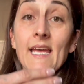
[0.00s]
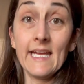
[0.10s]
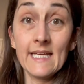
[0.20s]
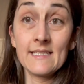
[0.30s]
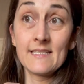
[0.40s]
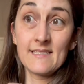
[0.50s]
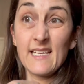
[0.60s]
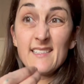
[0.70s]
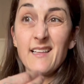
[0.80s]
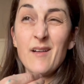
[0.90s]
and it
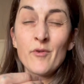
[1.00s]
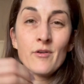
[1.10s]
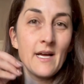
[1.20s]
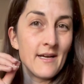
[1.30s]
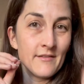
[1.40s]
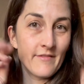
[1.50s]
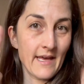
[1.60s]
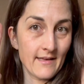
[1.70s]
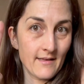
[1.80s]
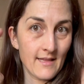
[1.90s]
tastes a lot more kind of
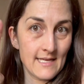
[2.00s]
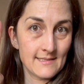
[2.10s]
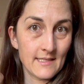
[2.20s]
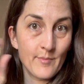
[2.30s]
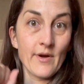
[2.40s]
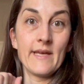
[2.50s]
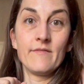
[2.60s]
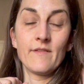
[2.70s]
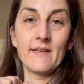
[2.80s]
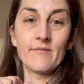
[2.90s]
that classic bread
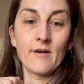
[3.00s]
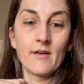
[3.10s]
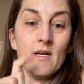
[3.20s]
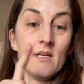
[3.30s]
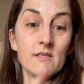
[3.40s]
flavor.